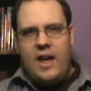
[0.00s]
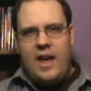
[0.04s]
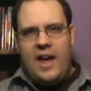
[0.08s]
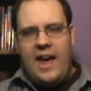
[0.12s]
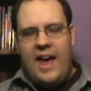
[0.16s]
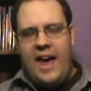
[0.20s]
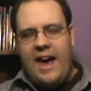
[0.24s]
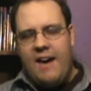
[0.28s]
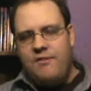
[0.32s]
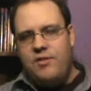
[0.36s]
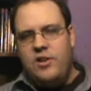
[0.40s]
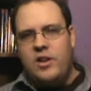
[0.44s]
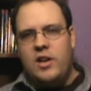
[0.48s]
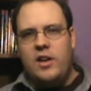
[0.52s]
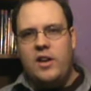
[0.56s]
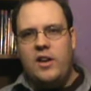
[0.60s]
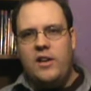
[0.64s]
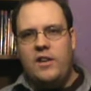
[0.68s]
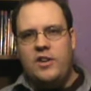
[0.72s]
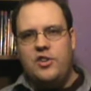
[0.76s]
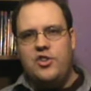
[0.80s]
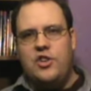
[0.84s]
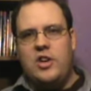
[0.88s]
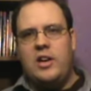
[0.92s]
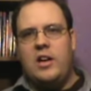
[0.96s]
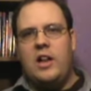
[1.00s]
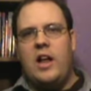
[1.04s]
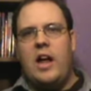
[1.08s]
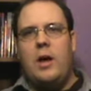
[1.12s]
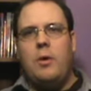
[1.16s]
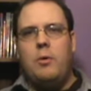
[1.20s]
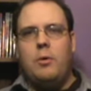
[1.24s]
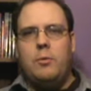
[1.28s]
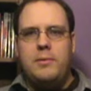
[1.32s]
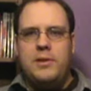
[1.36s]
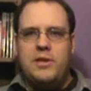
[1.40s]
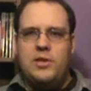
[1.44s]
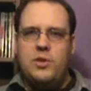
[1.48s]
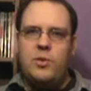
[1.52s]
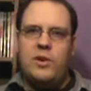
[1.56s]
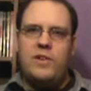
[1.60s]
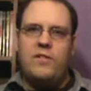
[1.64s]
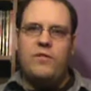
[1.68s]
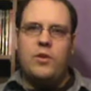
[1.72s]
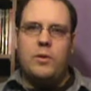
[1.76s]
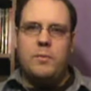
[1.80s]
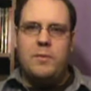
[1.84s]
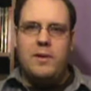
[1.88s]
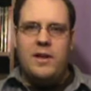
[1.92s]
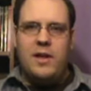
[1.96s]
have done on the channel, I will be
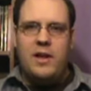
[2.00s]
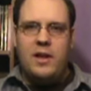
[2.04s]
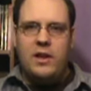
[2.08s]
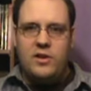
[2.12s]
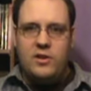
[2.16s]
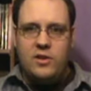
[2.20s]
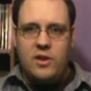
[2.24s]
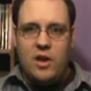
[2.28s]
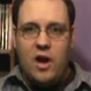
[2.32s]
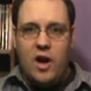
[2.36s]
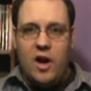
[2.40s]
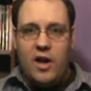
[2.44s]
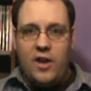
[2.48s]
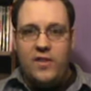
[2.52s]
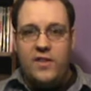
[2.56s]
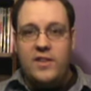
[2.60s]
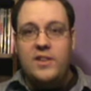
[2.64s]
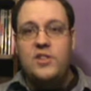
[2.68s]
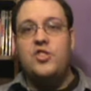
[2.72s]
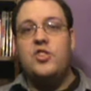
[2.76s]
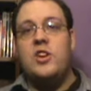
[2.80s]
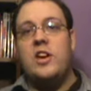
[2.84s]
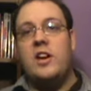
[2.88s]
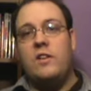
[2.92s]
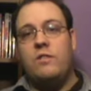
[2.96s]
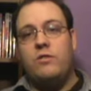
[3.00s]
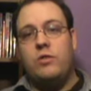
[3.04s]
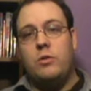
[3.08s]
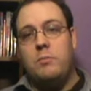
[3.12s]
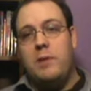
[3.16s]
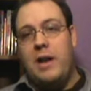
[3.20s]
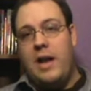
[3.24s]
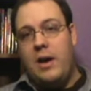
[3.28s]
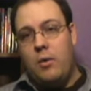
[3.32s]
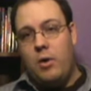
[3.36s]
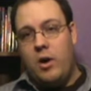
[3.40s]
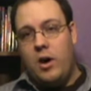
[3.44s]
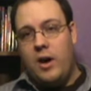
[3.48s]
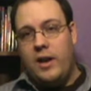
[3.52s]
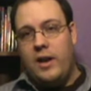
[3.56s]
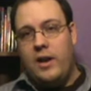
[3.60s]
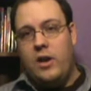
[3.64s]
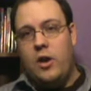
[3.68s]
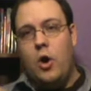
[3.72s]
doing for me on this channel from now on.